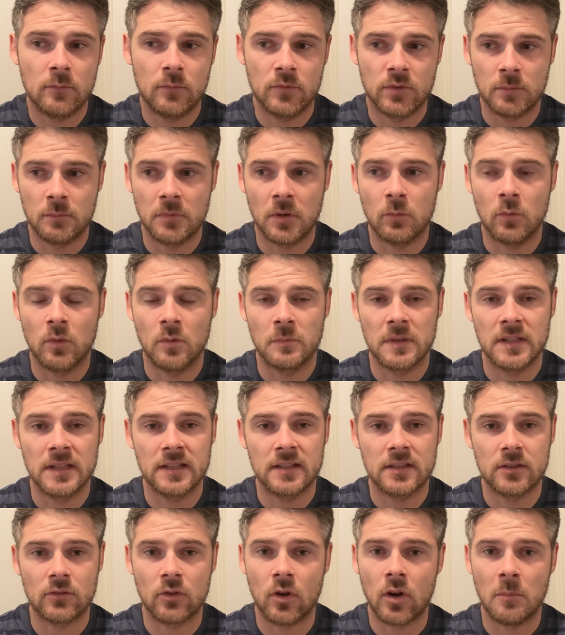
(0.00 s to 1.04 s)
number one, we need
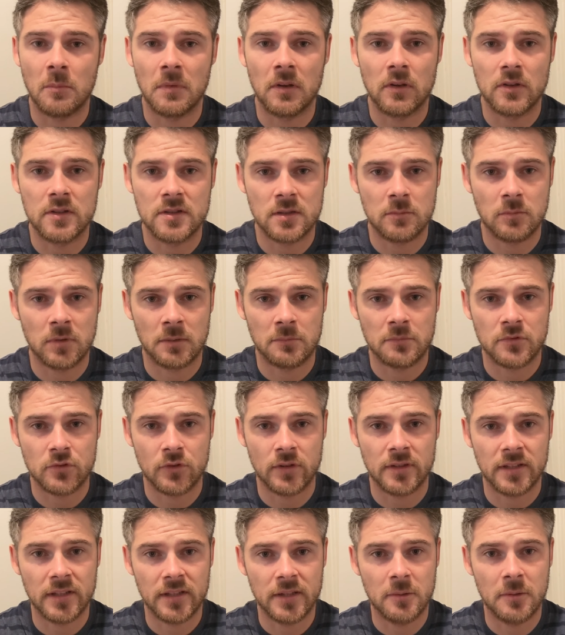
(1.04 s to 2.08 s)
to normalize it. What I'm
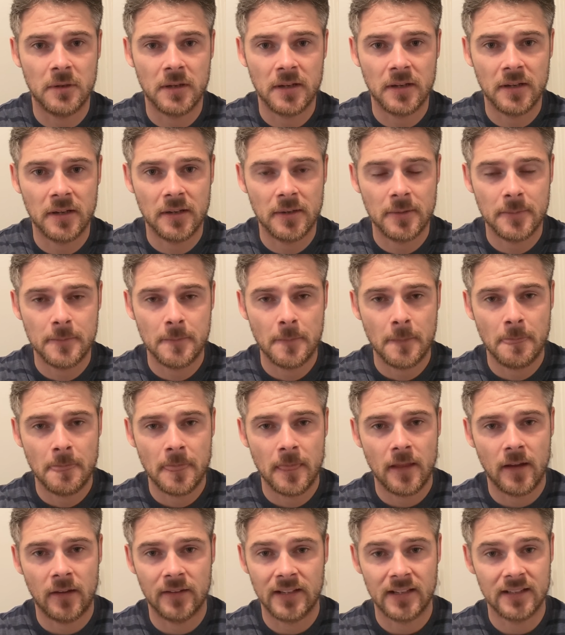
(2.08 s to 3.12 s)
trying to do here,
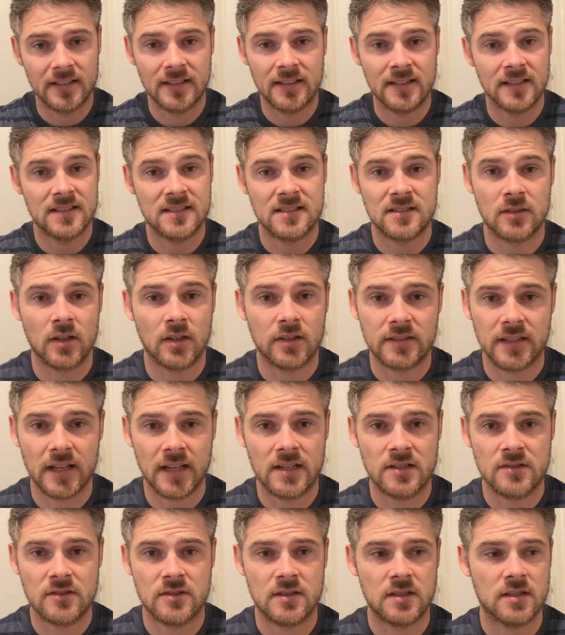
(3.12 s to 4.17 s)
that it's not
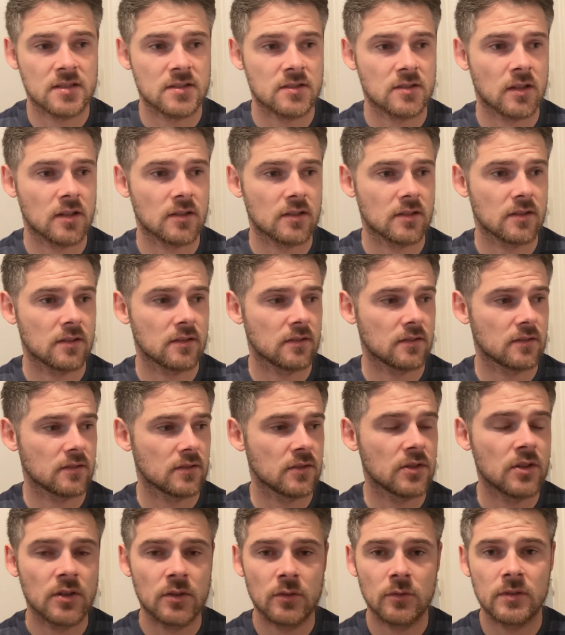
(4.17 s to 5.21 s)
dangerous. It's not
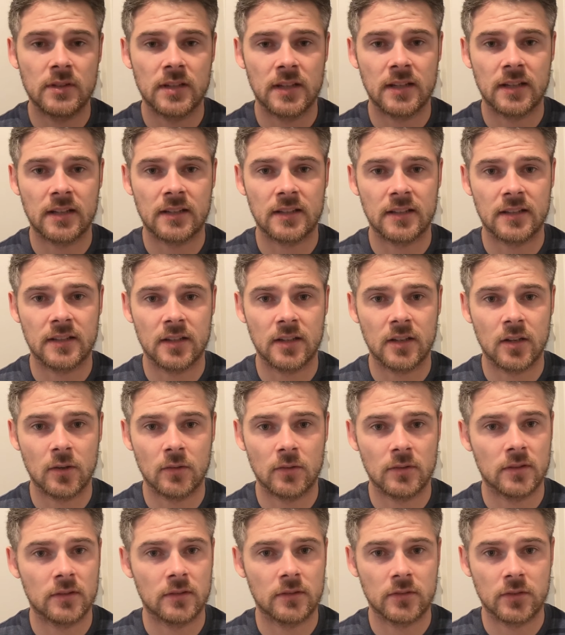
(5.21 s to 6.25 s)
you thinking that you're
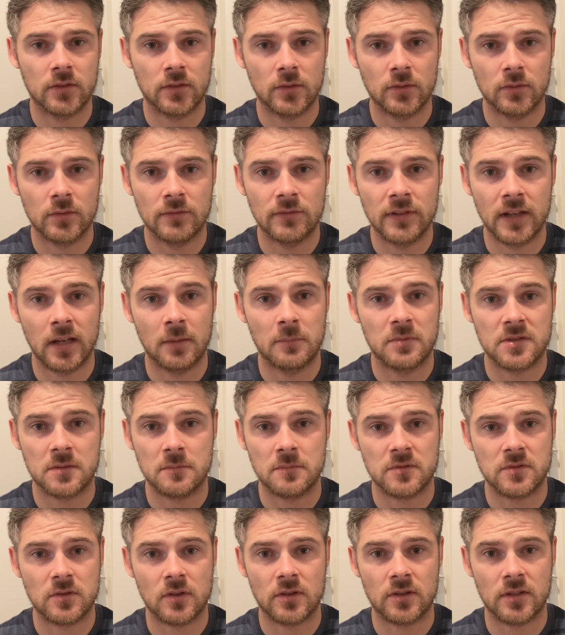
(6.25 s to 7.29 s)
going to develop
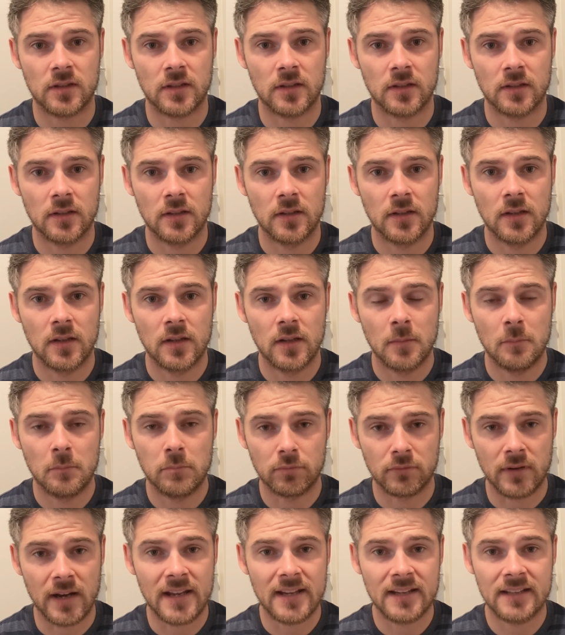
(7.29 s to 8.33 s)
some sort of
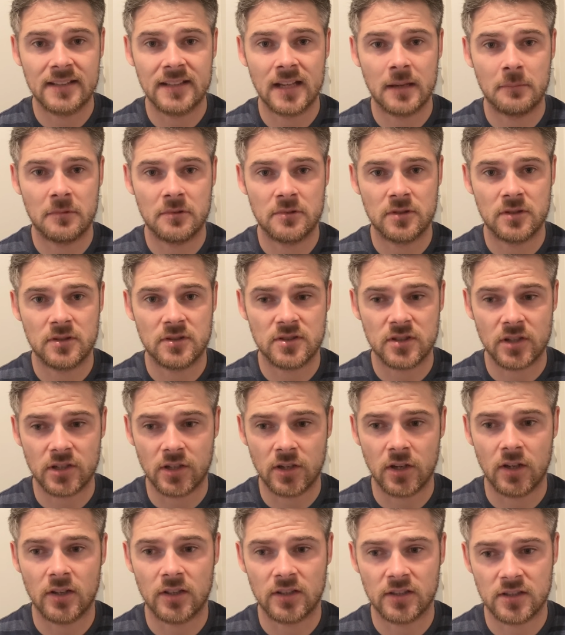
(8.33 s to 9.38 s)
brain damage or
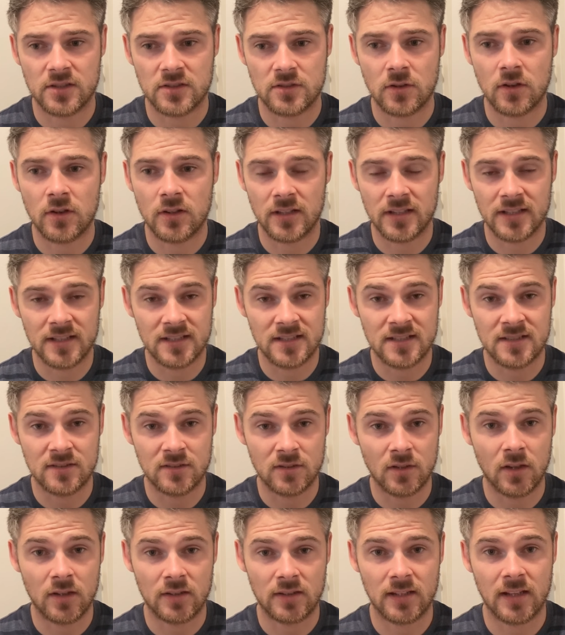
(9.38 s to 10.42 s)
psychotic disorder. It is
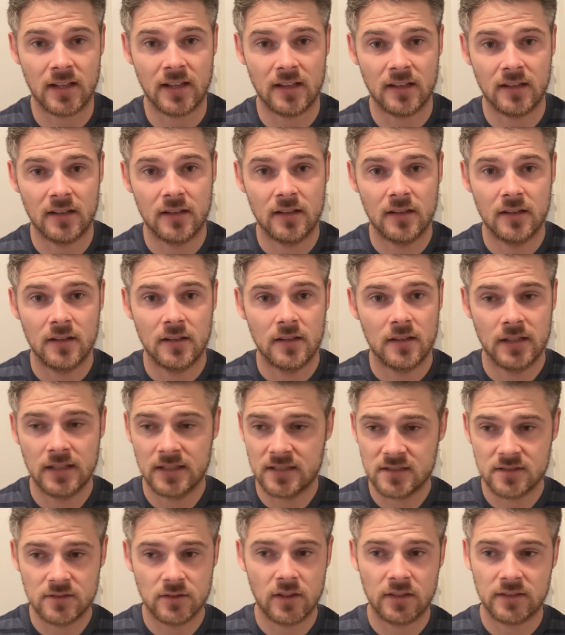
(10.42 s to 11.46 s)
not that.
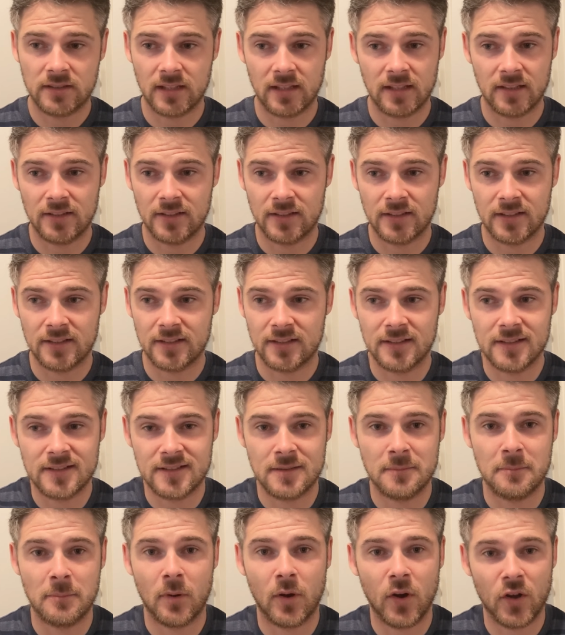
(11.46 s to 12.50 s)
It's not that. Like, it's
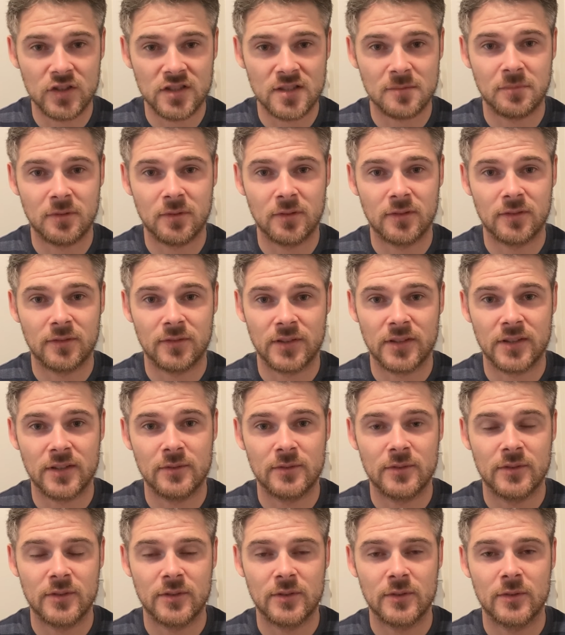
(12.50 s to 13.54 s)
impossible for you
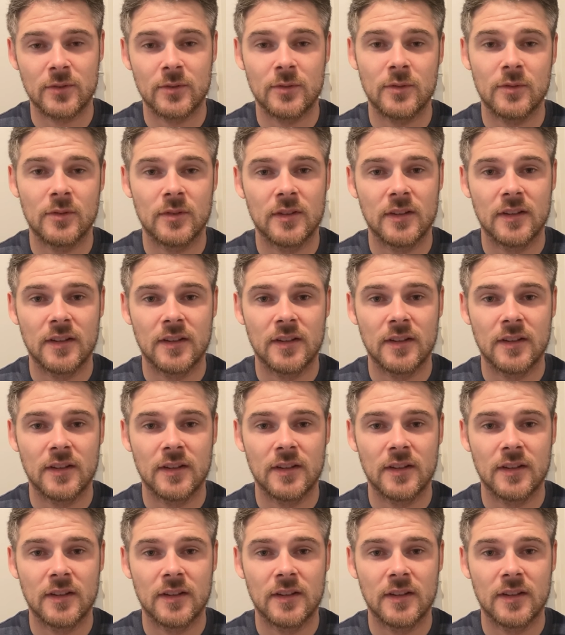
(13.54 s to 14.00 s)
to